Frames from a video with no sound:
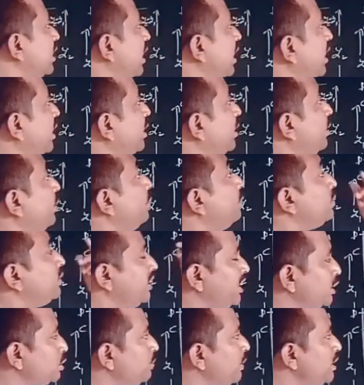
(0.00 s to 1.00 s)

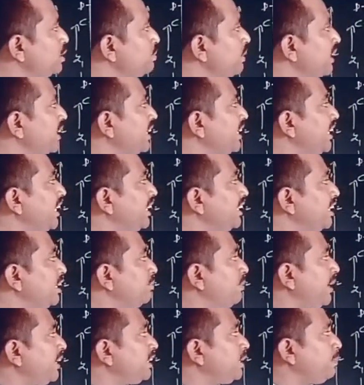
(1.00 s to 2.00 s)
the displacement created
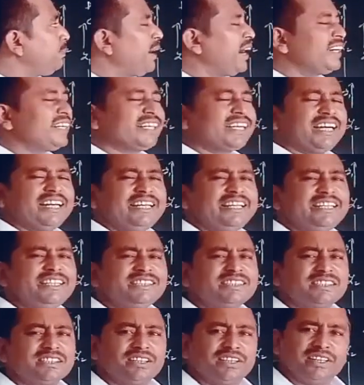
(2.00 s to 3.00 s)
by the particle
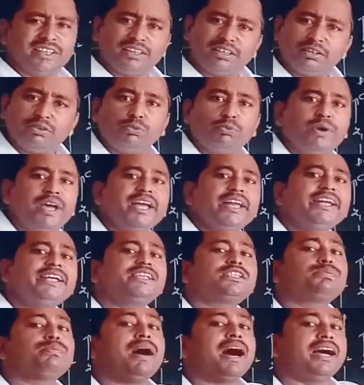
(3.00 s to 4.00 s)
is in very
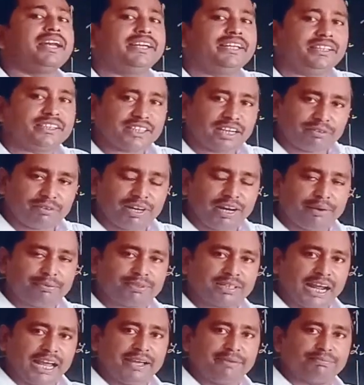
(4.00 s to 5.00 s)
small interval
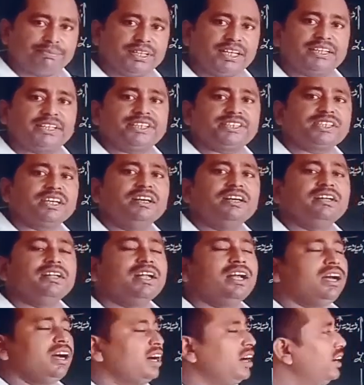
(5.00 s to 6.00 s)
of time. That is,
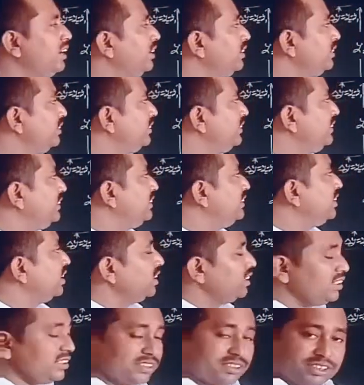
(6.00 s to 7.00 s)

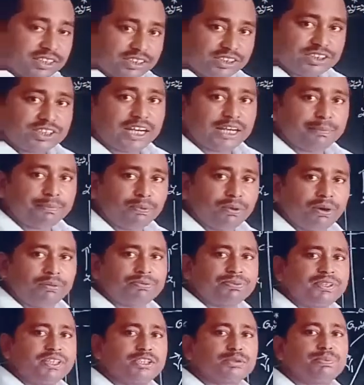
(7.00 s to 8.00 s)
such type
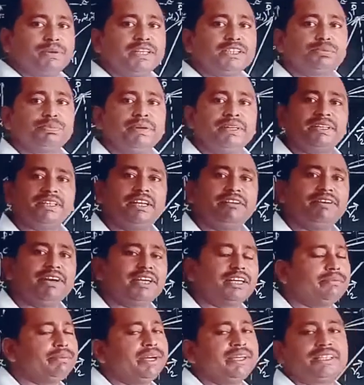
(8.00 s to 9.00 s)
of displacement
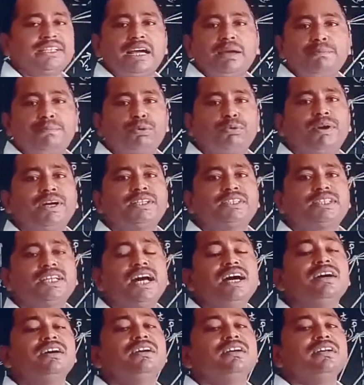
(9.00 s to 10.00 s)
divided by time provides
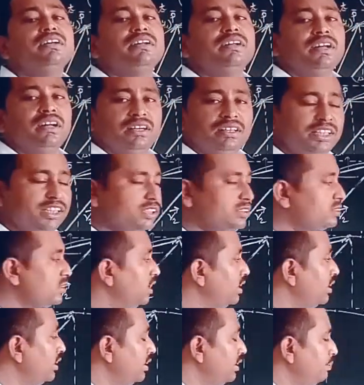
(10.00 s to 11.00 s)
the
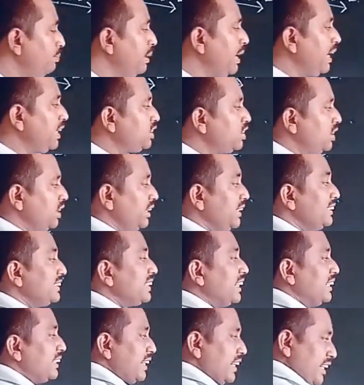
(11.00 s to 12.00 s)
velocity,
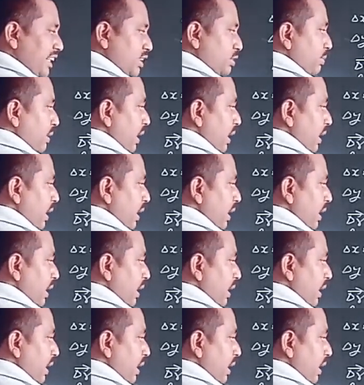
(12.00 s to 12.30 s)
instantaneous